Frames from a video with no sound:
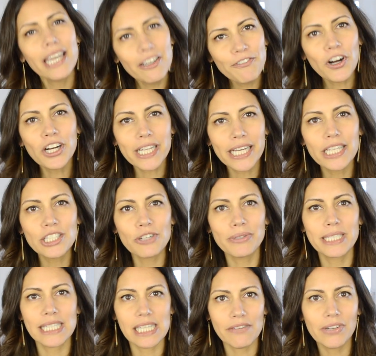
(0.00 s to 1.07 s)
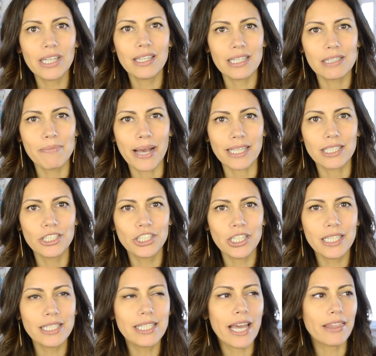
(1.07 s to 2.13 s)
If our kids are receiving these
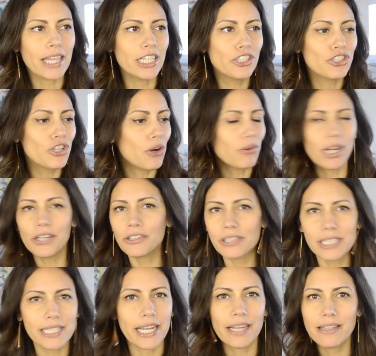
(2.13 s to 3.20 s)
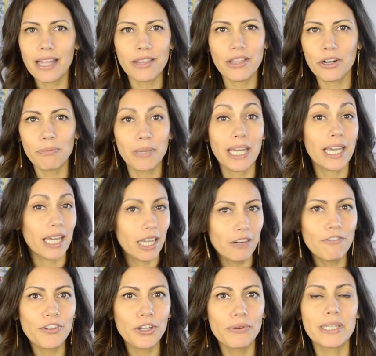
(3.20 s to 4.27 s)
messages, yet they don't understand that they're being
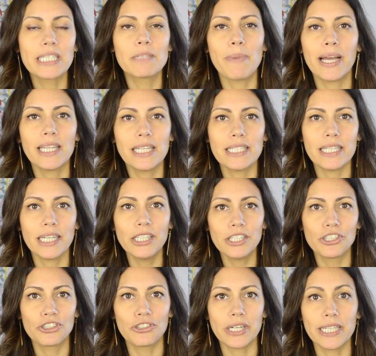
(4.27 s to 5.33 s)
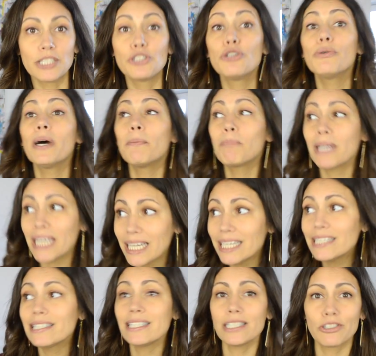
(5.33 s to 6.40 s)
influenced by these industries to
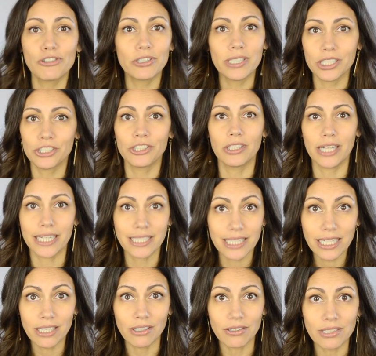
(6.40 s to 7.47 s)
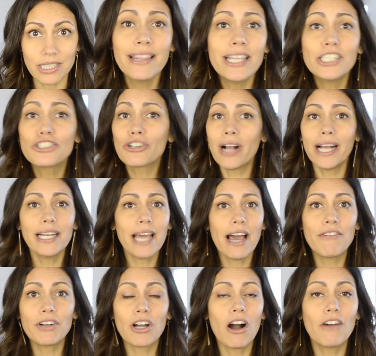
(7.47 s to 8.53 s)
appease these traditional ideals, then trying to
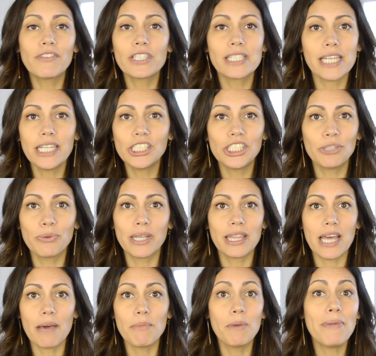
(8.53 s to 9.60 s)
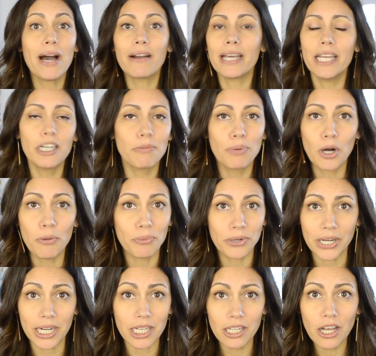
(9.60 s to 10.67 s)
have a conversation with them about
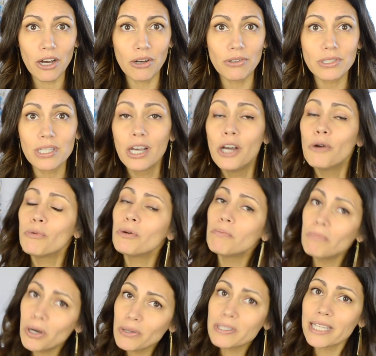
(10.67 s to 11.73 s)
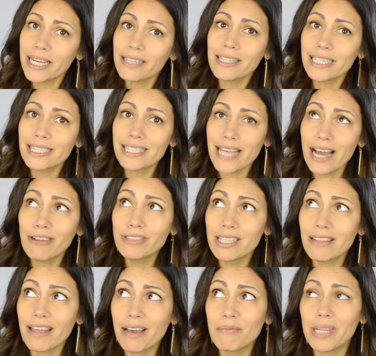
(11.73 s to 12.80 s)
inappropriate clothes will most likely sound to
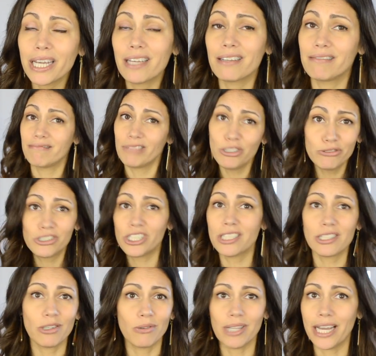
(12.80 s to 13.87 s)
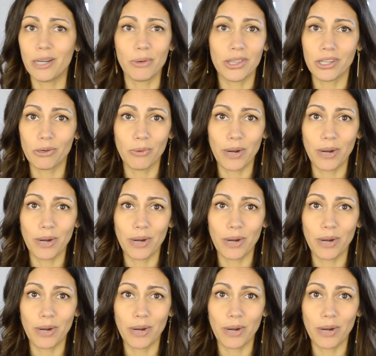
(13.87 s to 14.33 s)
them like you just don't like what they're